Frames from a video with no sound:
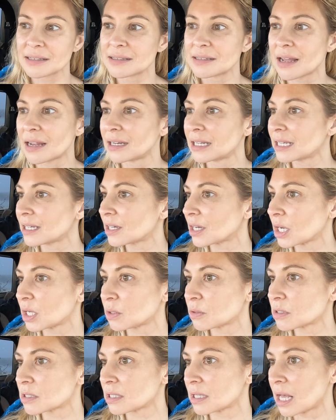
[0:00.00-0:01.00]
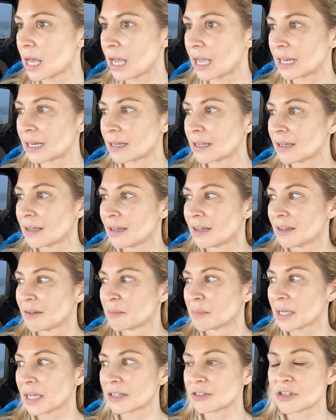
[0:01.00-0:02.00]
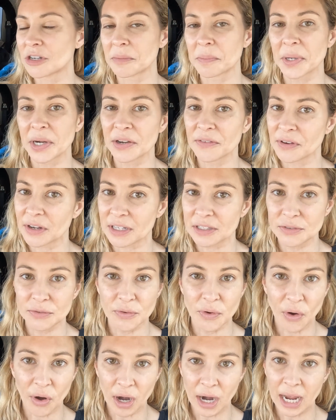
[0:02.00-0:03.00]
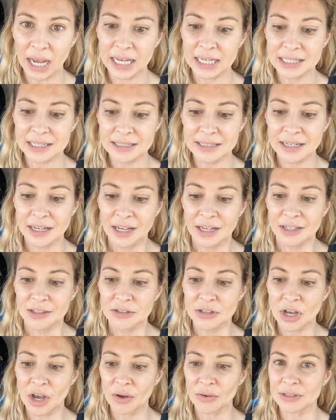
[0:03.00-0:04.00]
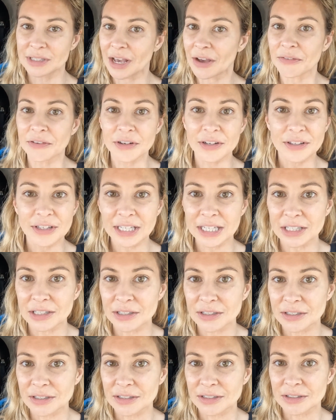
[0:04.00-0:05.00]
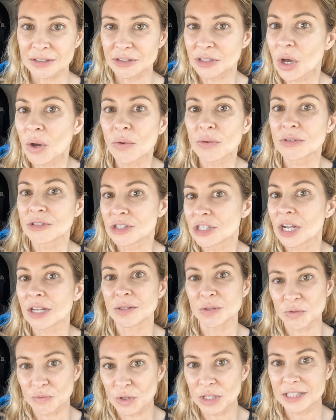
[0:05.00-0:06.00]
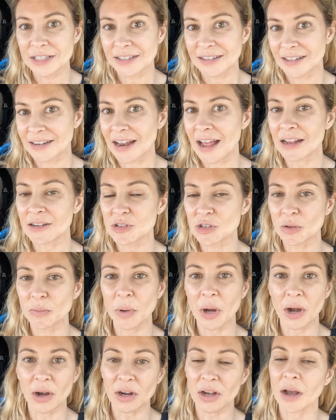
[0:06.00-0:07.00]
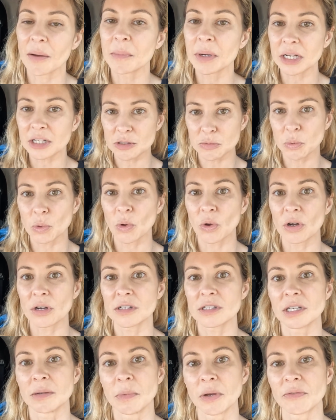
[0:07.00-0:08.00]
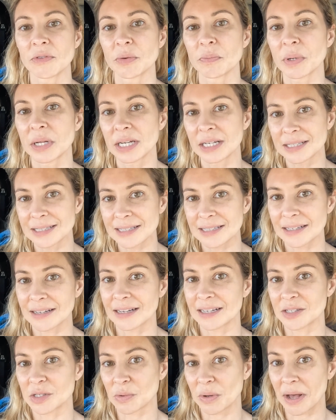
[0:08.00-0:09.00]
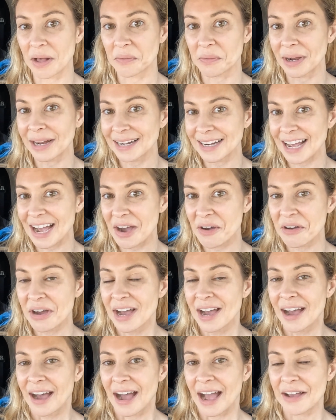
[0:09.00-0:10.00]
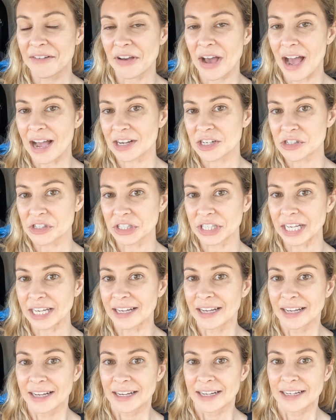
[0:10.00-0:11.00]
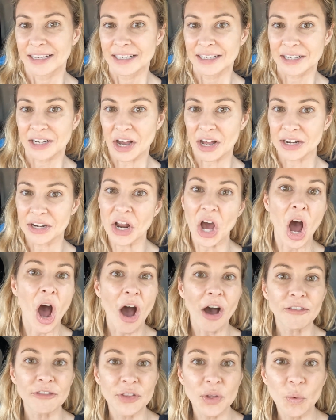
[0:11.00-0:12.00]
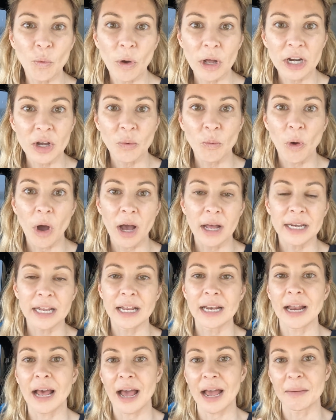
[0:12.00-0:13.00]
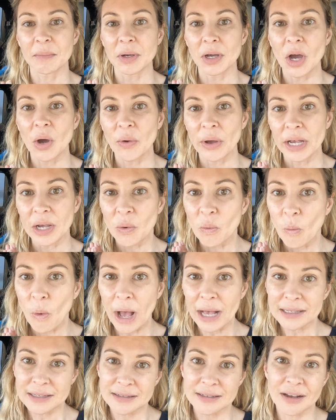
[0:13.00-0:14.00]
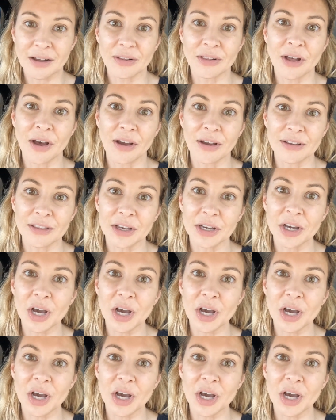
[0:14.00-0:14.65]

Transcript: stunning coastline, picture-perfect forest. So definitely don't just visit the national park. Come and explore some of the peninsula as well. Right now, I've actually gotten off the 101 and I'm going west along the